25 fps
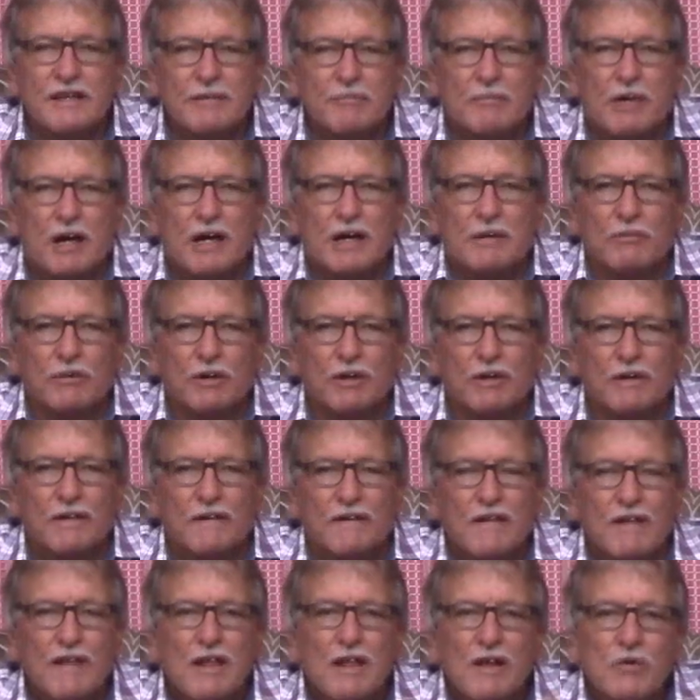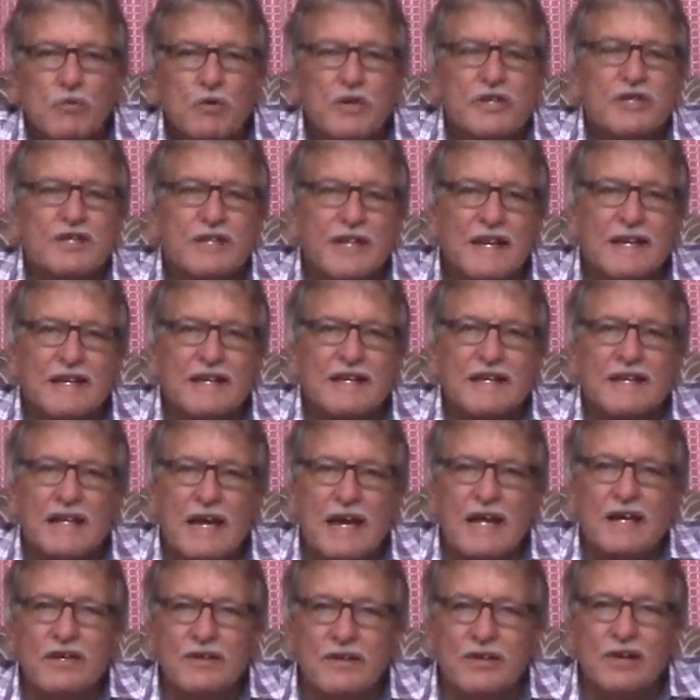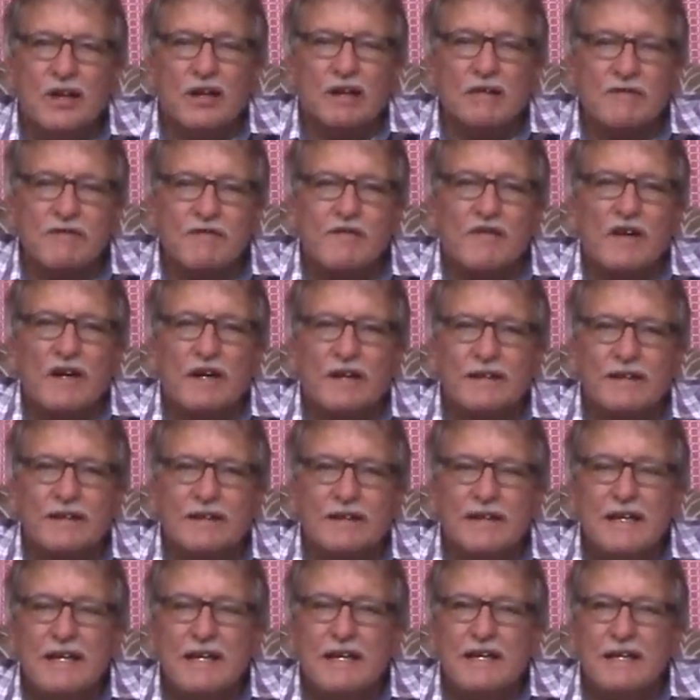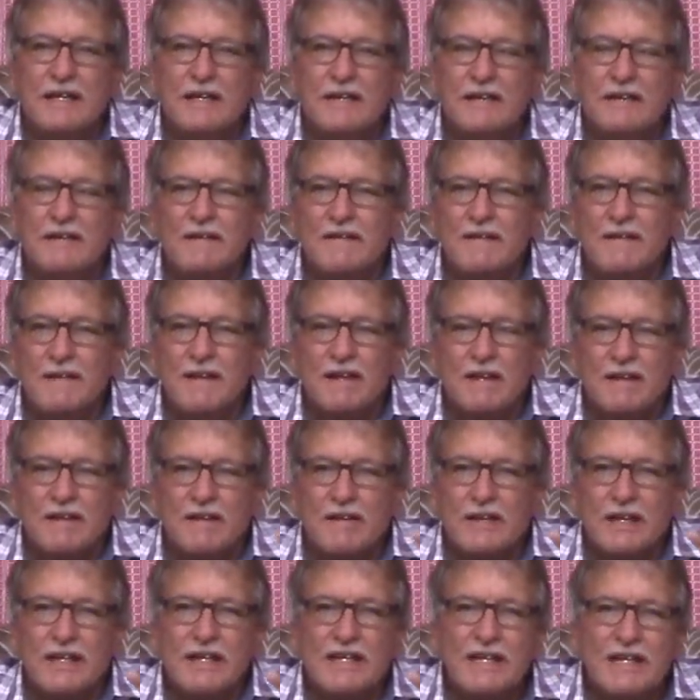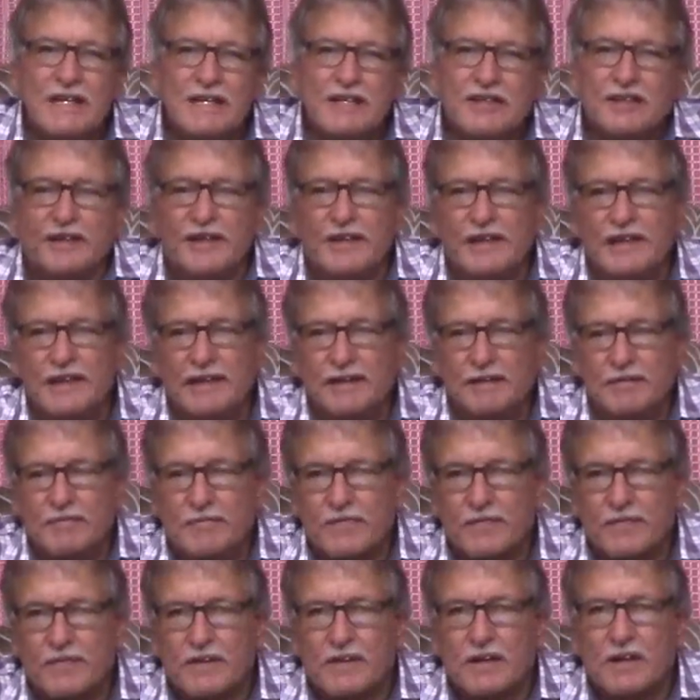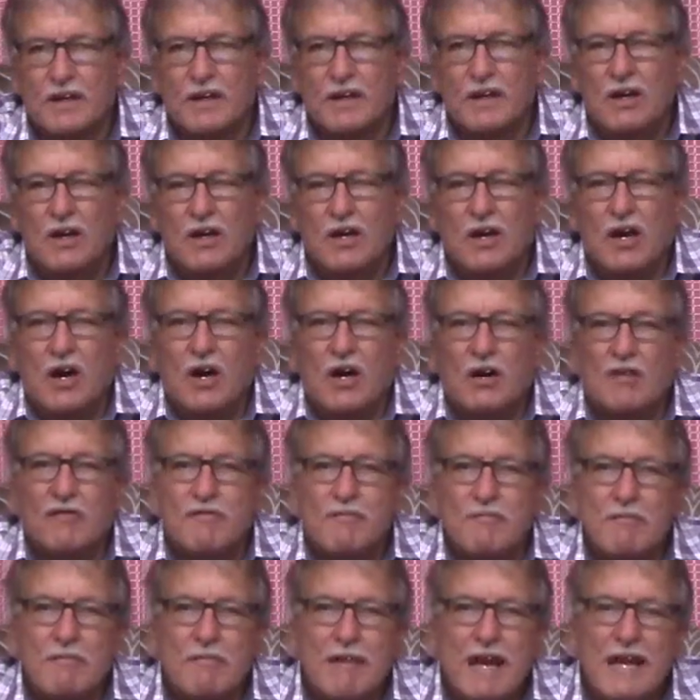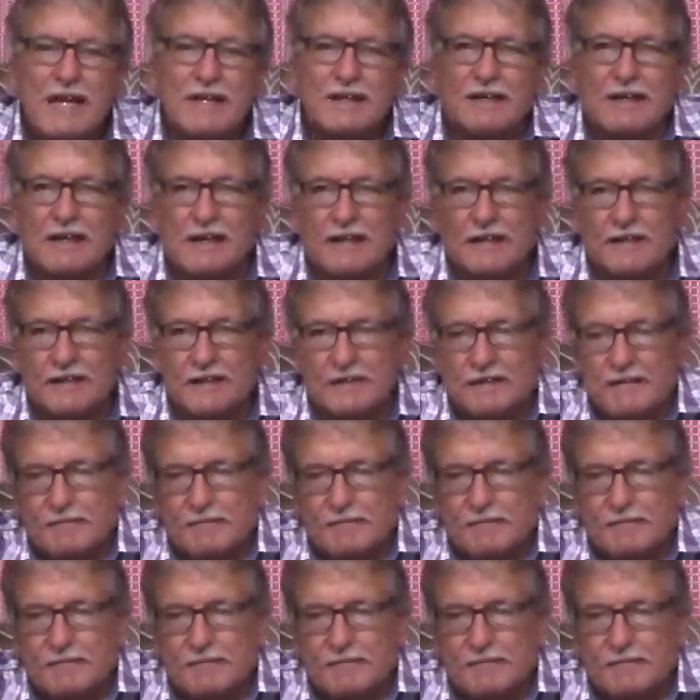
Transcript: the Bible which they cannot find in the history of mankind